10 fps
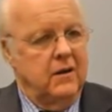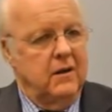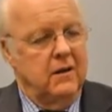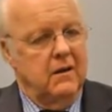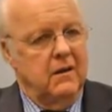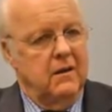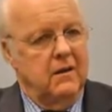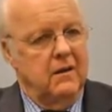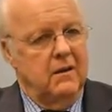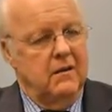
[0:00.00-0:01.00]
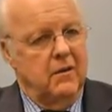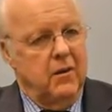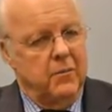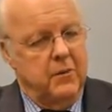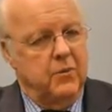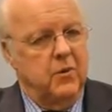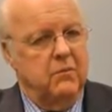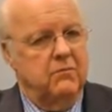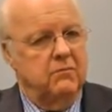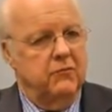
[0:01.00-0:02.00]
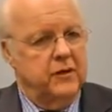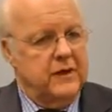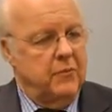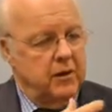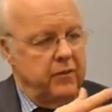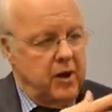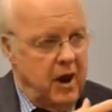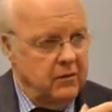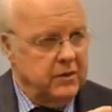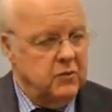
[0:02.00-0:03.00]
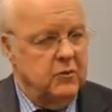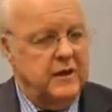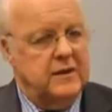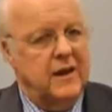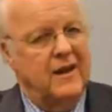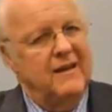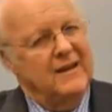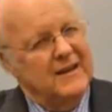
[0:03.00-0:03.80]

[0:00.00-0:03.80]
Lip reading: there are people, for example, in the Congress who might say,